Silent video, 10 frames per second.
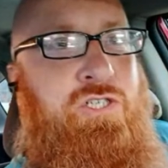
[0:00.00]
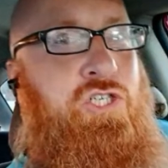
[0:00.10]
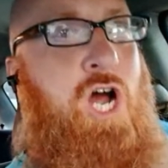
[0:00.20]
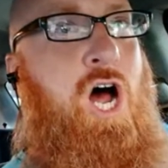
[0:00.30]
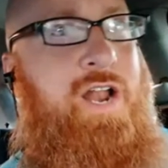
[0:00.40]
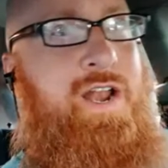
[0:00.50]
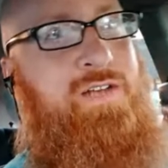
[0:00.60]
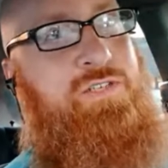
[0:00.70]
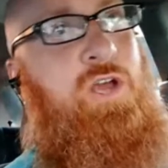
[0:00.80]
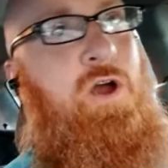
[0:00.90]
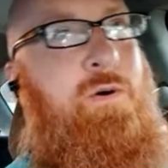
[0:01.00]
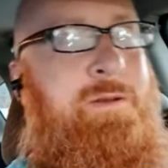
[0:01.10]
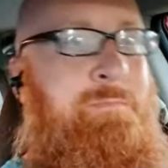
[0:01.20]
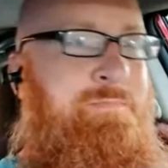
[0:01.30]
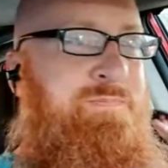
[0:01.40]
John, how's it
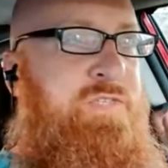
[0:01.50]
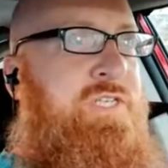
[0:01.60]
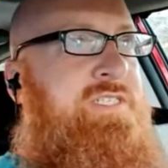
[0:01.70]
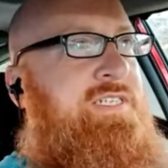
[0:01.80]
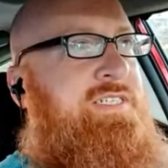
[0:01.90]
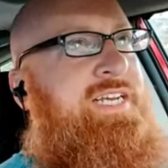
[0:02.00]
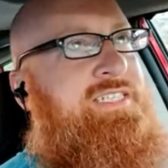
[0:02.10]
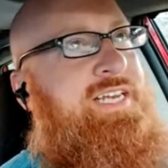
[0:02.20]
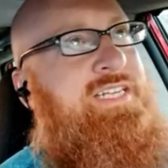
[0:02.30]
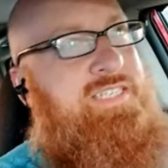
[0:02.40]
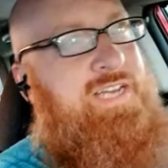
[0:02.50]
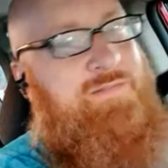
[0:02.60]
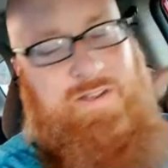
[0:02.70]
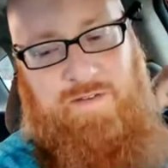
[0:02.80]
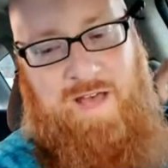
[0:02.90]
going? So this is
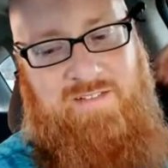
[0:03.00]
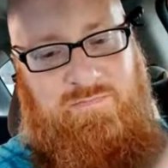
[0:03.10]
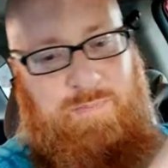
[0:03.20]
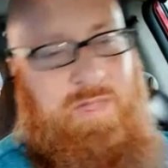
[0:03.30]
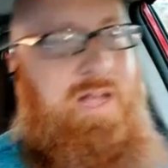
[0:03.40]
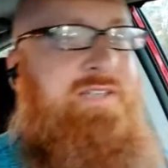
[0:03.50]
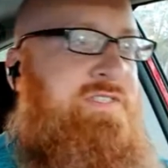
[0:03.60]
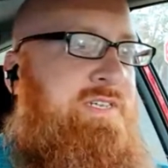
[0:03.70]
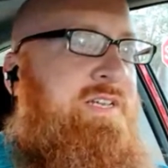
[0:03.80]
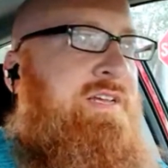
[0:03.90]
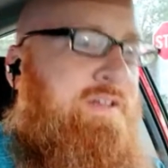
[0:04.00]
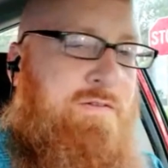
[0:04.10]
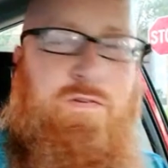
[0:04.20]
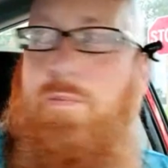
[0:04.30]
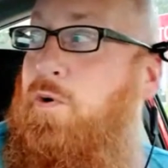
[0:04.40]
1675 plus
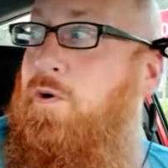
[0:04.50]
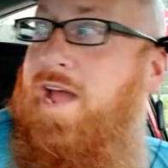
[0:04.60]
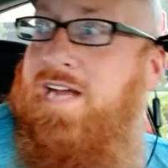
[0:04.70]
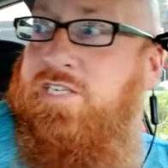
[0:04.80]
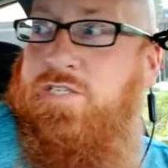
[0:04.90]
from DoorDash.